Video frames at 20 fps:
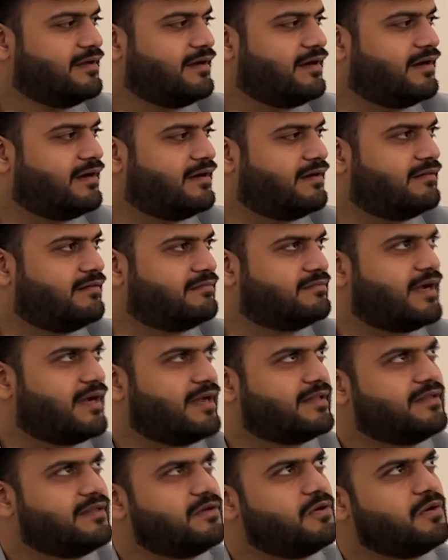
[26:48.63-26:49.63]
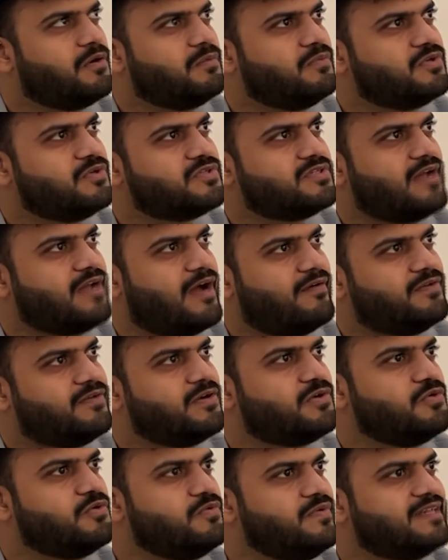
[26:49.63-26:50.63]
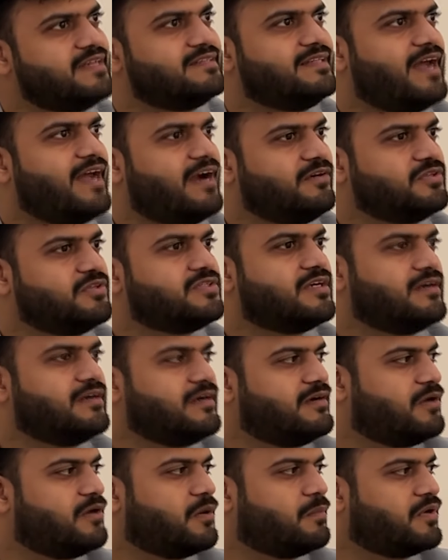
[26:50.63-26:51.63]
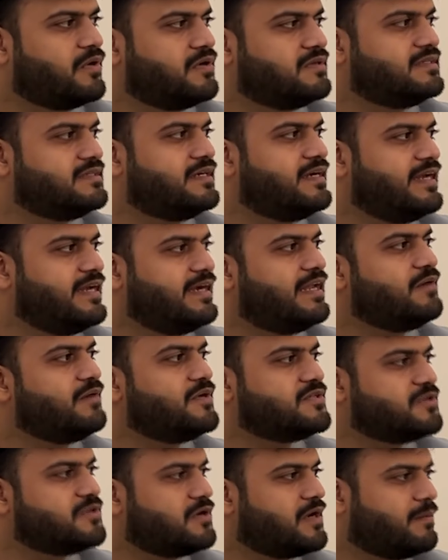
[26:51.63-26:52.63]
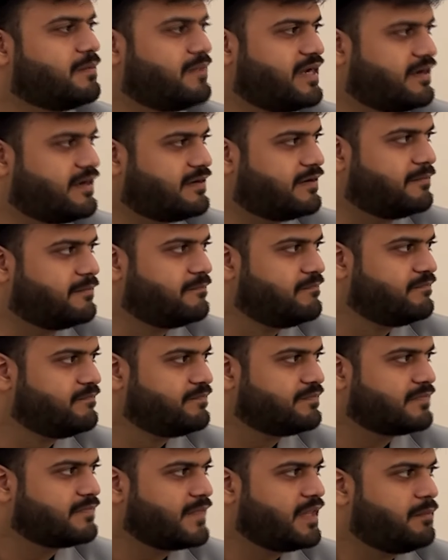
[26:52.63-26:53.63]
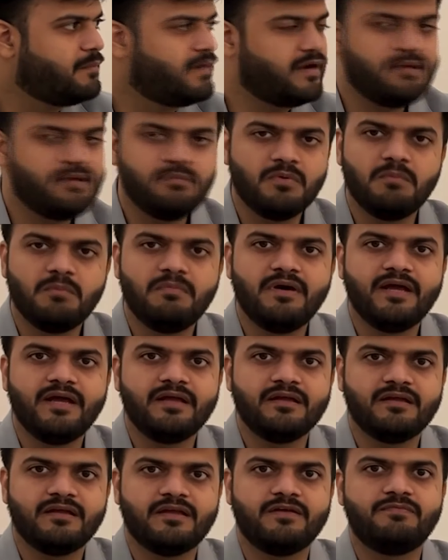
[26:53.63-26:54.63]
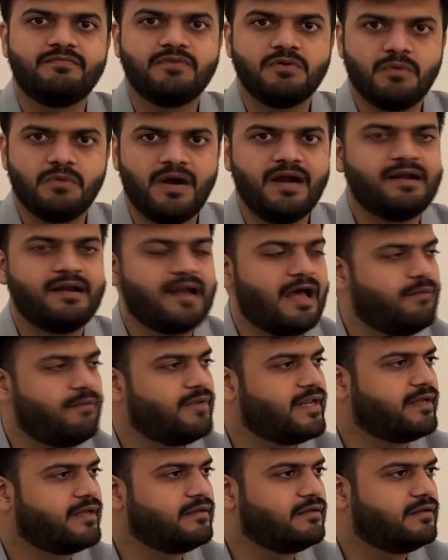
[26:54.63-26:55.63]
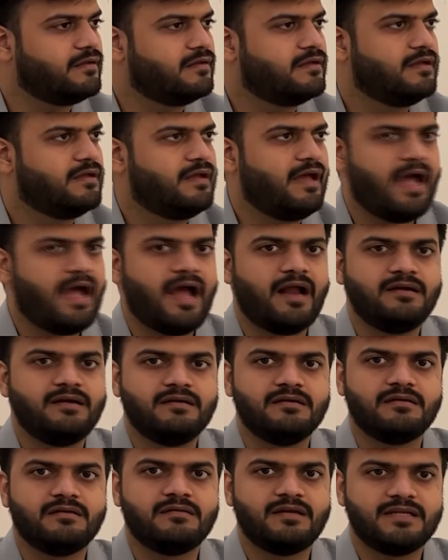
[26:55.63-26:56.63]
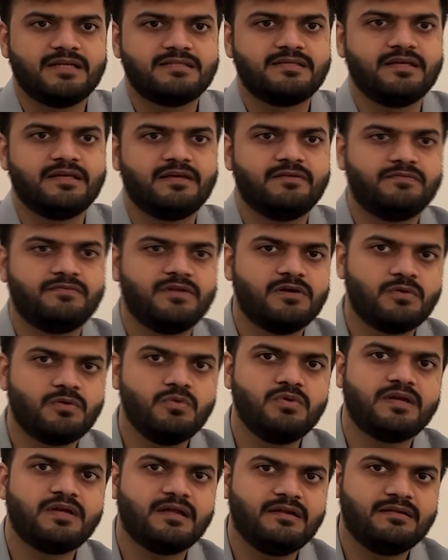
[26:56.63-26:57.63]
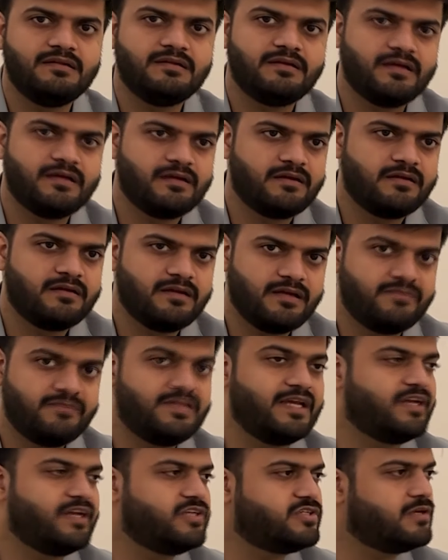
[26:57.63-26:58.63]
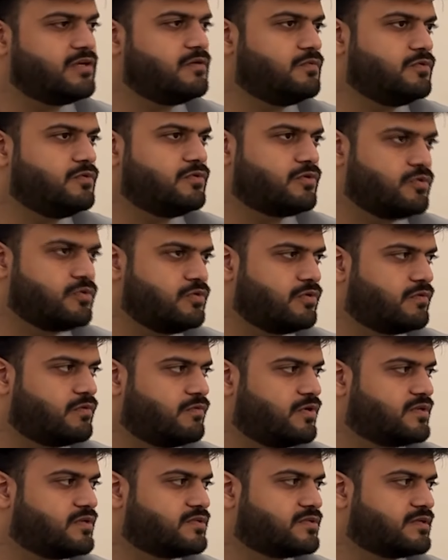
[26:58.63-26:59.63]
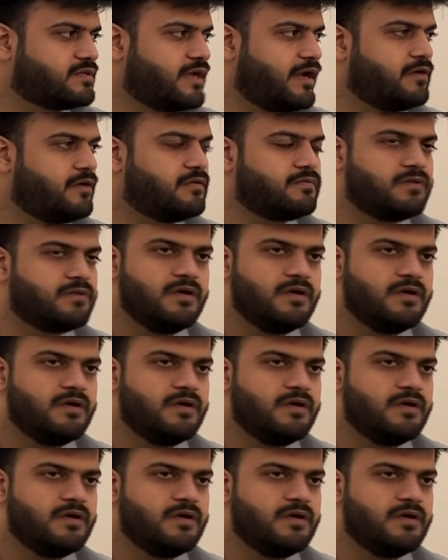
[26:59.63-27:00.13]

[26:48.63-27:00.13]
I think almost after 2 weeks, they had to shut it down because the data was not updated. Yes. But in Mumbai, if you are traveling and let's say if the route, if the initial route was kind of